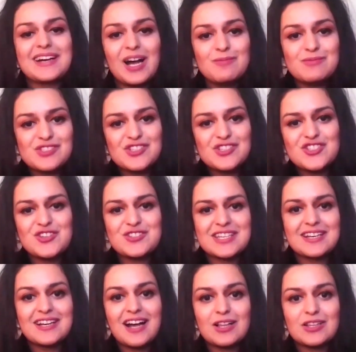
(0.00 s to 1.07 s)
when it comes to
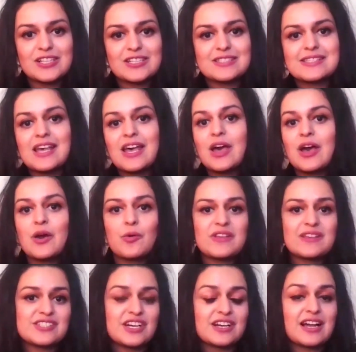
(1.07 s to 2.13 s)
choosing colors,
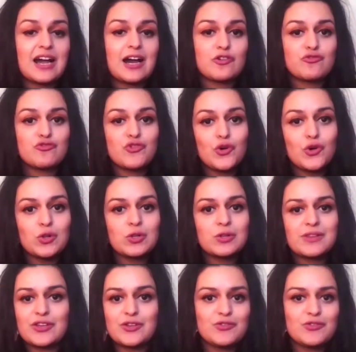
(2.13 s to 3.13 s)
is there a rule